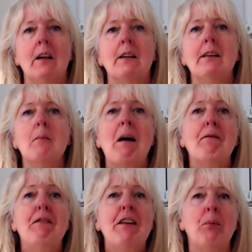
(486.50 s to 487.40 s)
So my
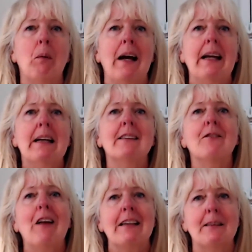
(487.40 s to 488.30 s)
5th way is
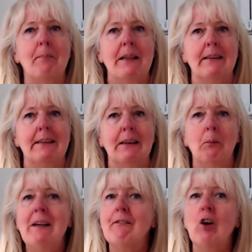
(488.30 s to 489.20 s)
flexibility.
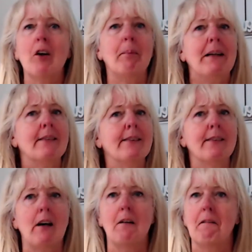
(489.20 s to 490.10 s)
We've got to be
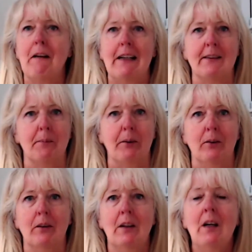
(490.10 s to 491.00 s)
so
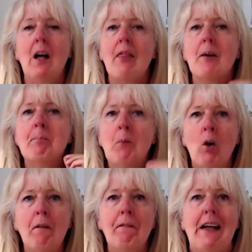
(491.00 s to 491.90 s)
flexible. The
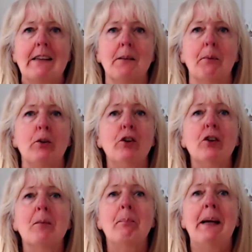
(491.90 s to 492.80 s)
more flexible you
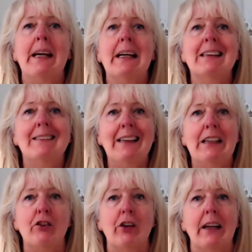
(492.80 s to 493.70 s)
can be in
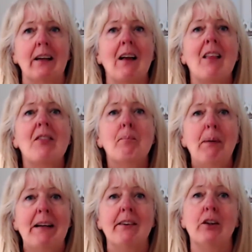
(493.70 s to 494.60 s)
teaching, the
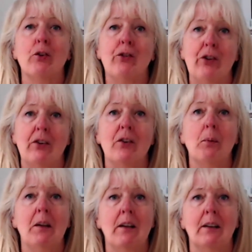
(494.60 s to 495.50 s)
better your students
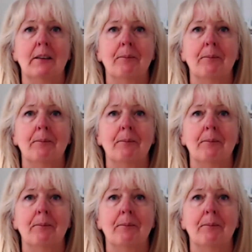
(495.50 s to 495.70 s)
will learn.